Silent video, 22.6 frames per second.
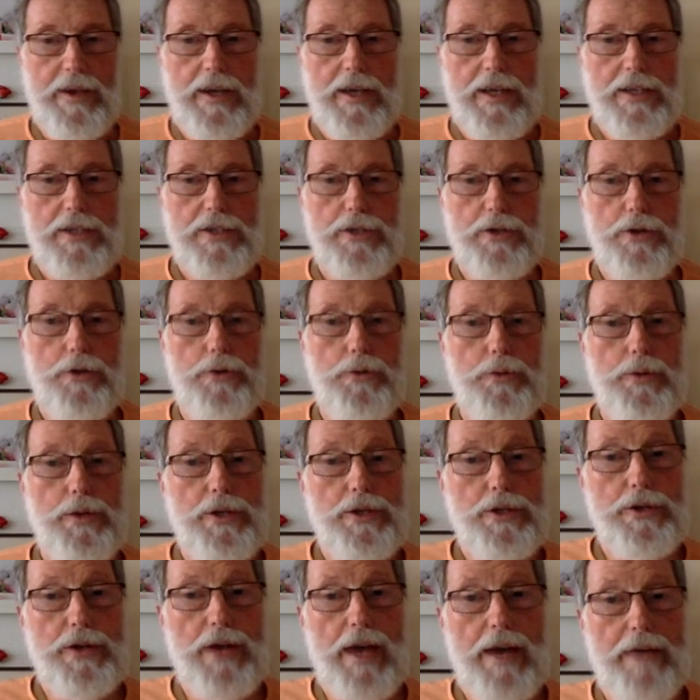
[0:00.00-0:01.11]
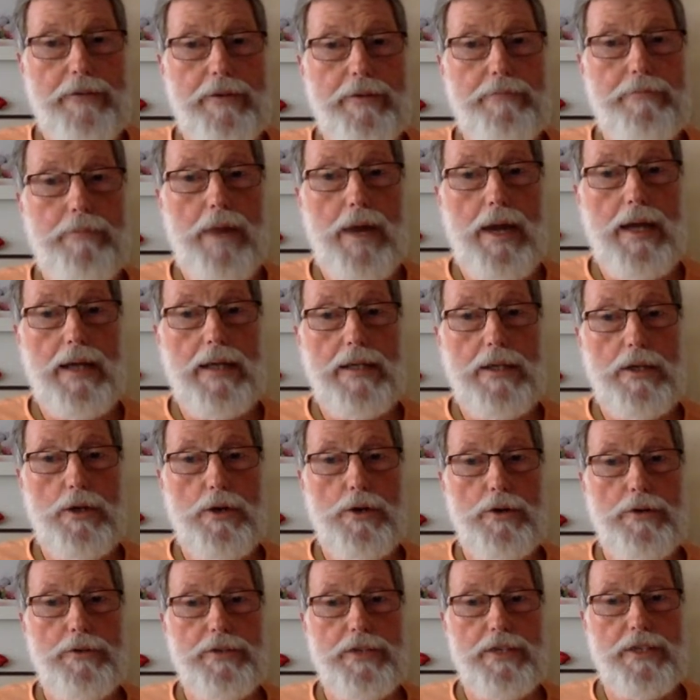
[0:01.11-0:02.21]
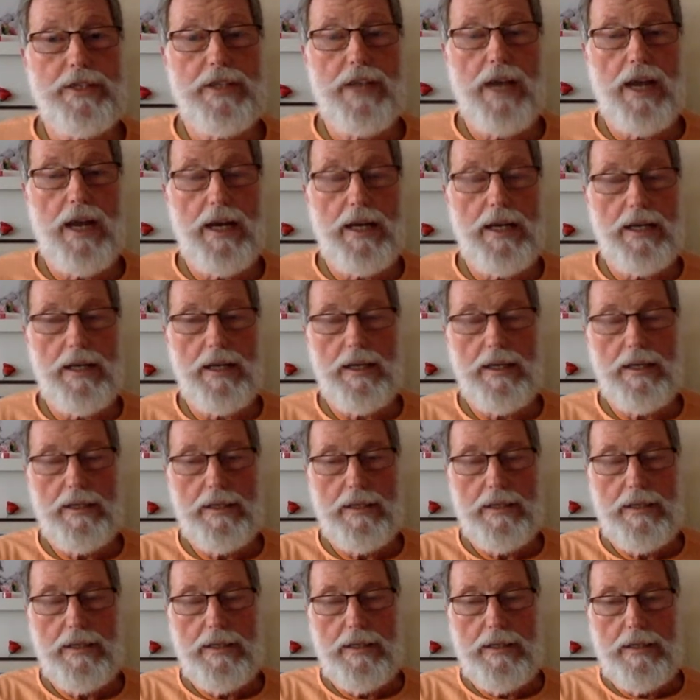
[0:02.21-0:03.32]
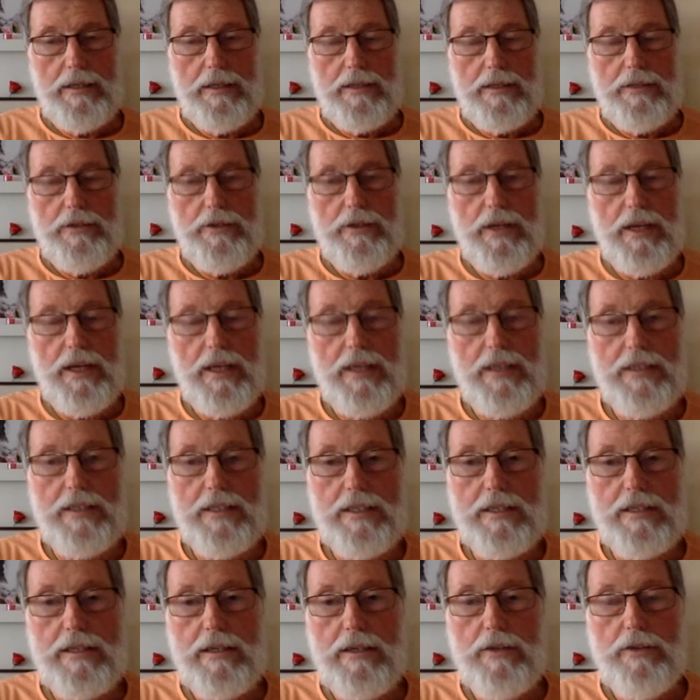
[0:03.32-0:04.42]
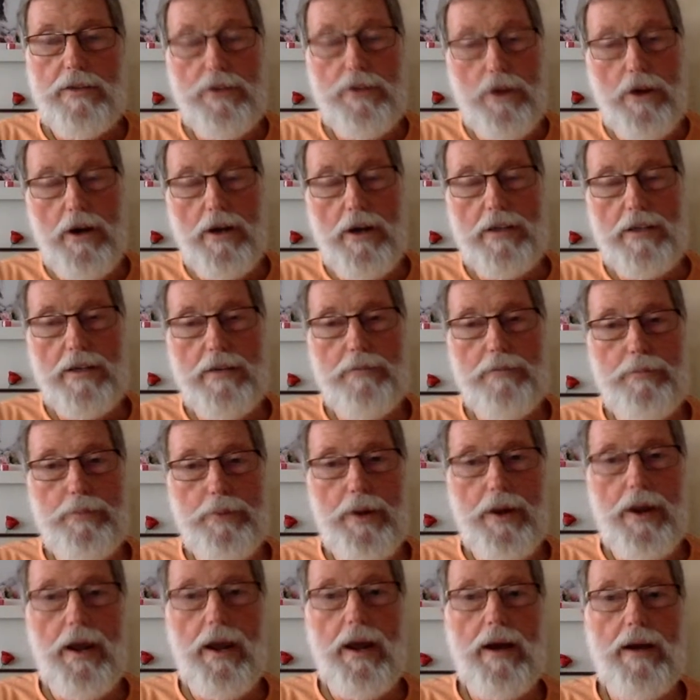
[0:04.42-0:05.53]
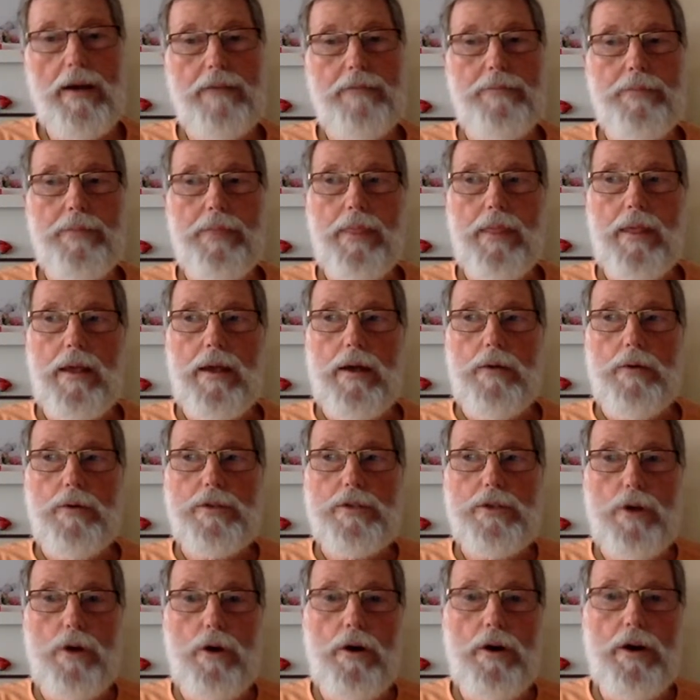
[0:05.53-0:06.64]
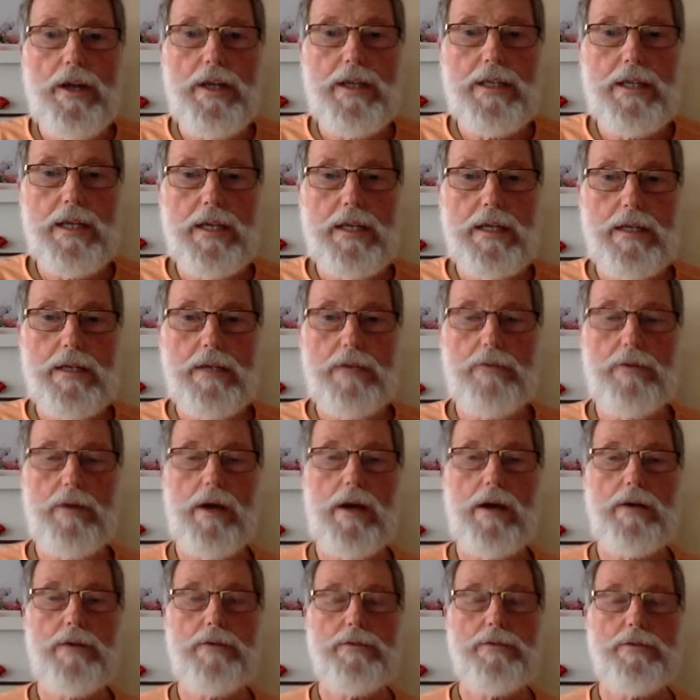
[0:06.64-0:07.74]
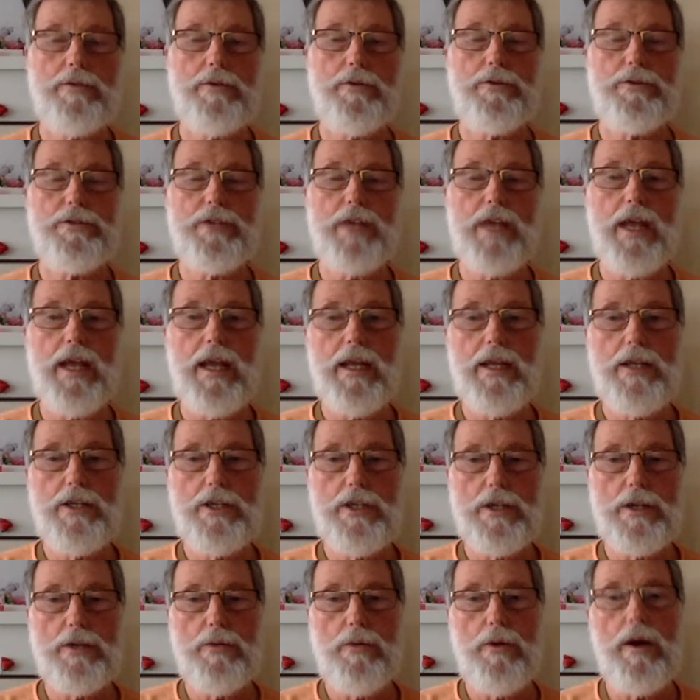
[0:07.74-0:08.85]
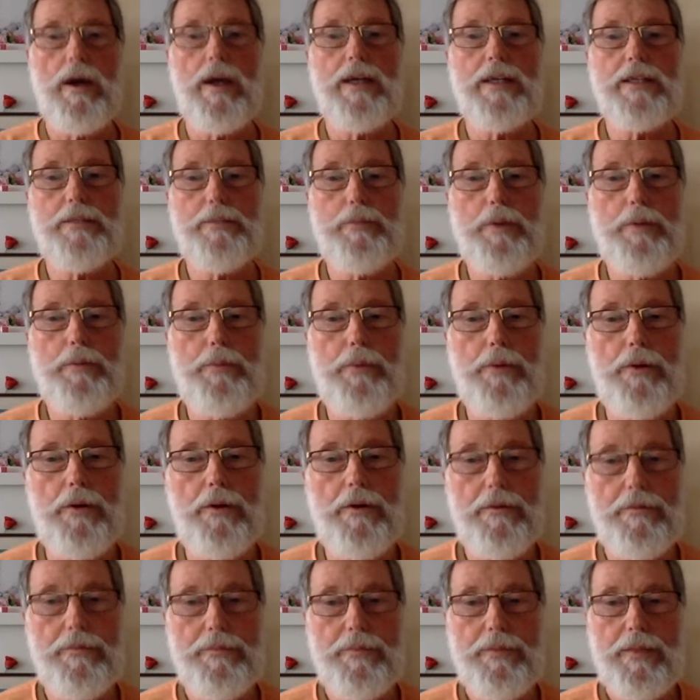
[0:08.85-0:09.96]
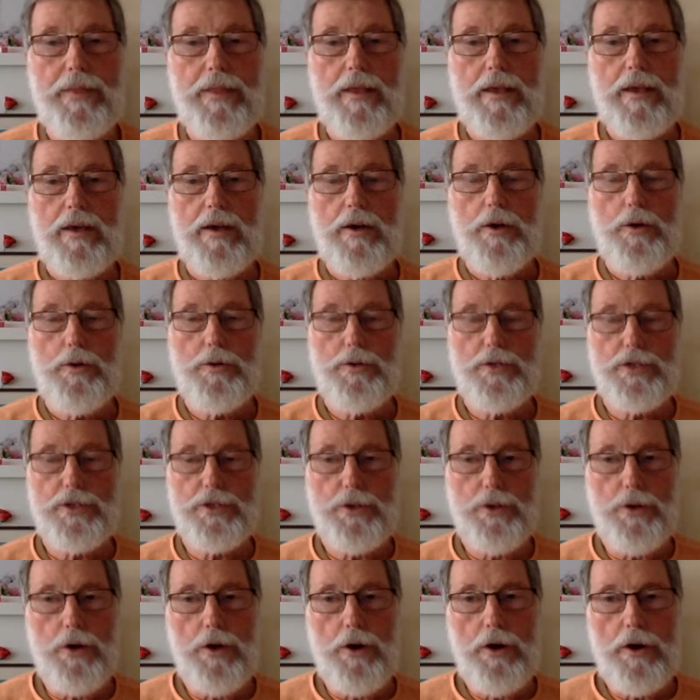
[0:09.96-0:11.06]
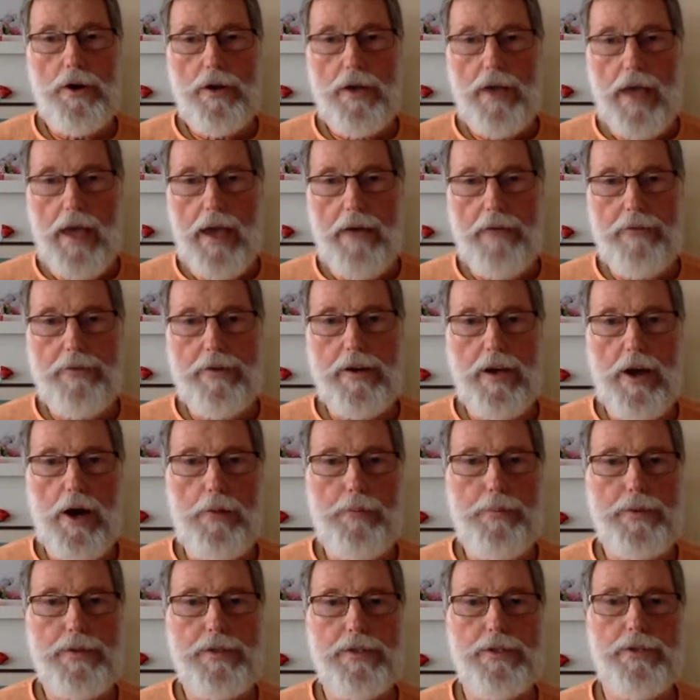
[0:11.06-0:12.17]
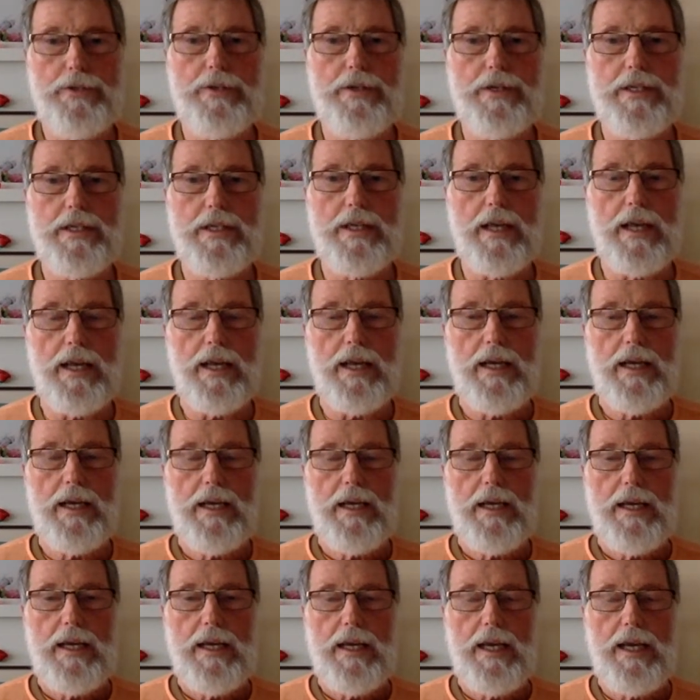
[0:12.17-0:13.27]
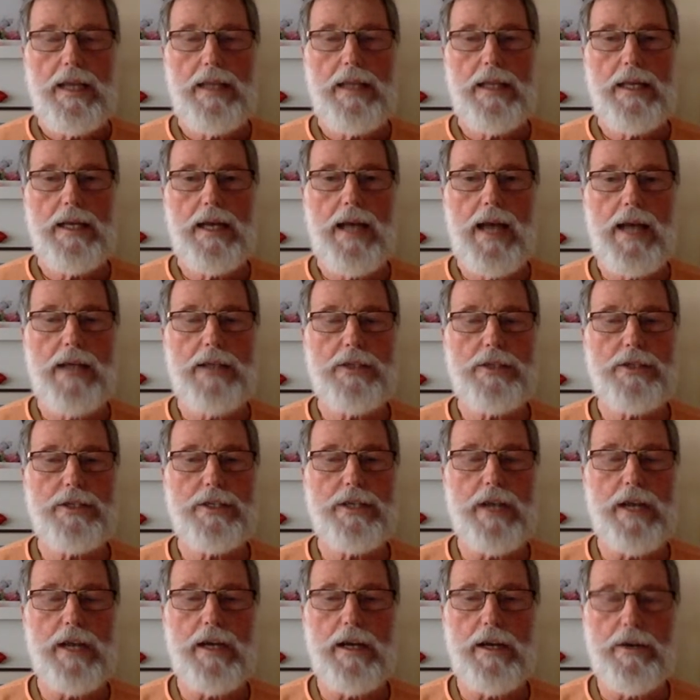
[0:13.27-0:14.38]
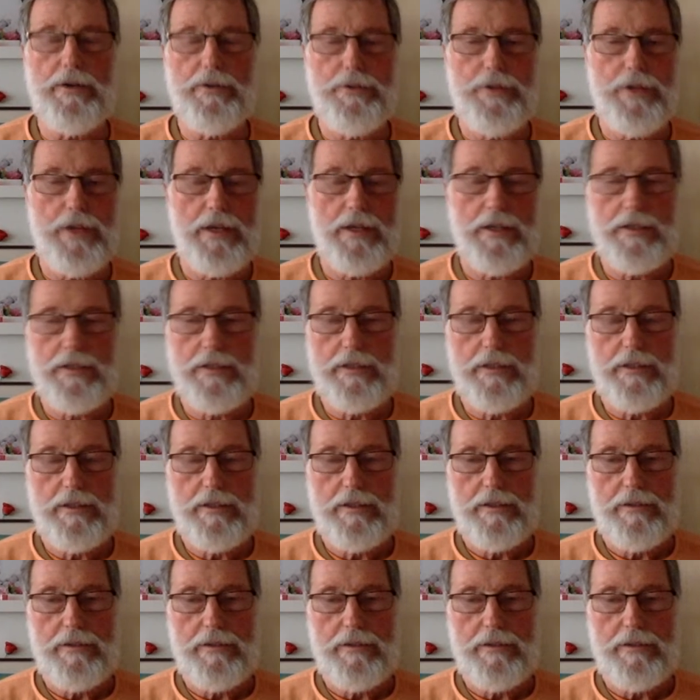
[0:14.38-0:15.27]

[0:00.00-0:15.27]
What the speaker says: So we should have in mind the good of society. Today's thought and prayer was orientated around those ancient wise people who saw every opportunity in the natural cycle of things.